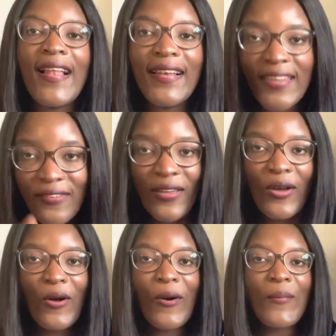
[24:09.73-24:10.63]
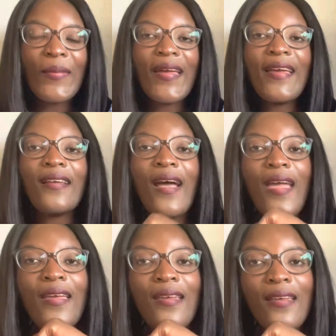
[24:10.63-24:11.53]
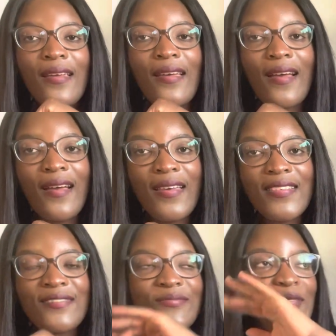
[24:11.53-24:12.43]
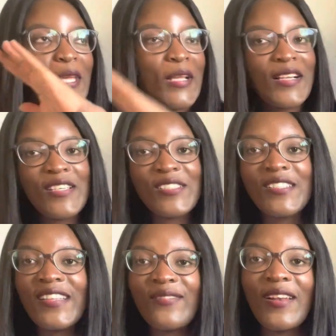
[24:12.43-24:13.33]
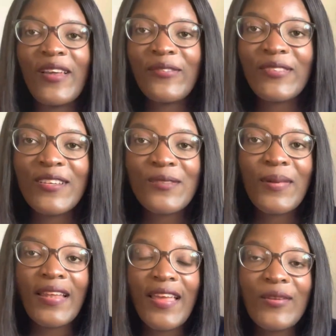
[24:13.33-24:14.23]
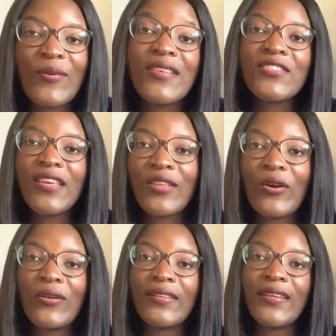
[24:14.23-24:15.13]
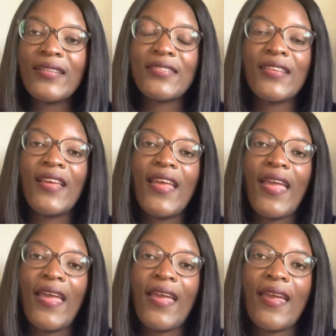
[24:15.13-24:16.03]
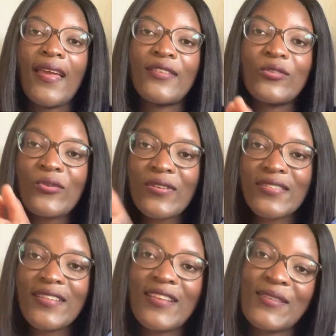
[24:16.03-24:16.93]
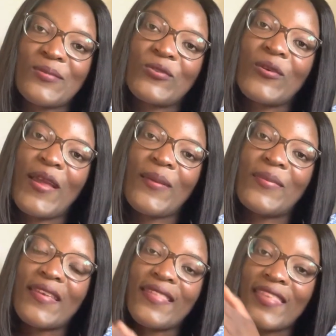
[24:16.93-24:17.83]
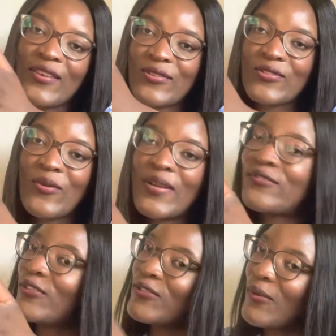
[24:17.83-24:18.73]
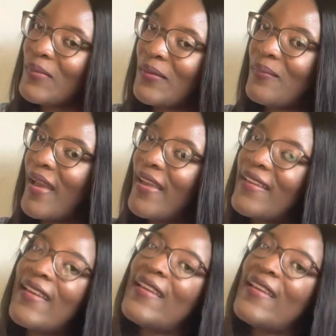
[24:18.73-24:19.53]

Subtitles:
leaving a comment. Aye guys, English never loved us. But anyways, share the content and do consider subscribing. Thank you so much for stopping by.